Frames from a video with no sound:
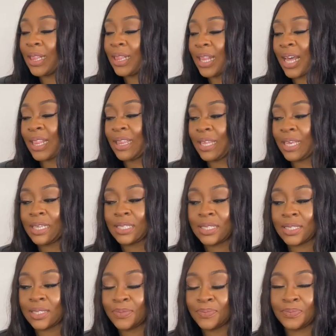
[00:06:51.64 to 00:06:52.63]
like
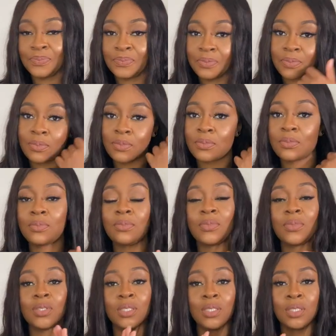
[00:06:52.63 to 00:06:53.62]
this
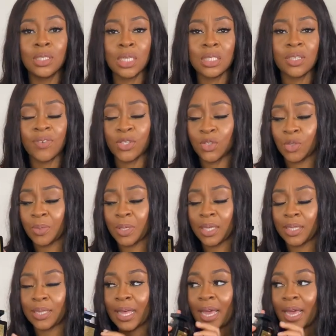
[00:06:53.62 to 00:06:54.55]
does something to me.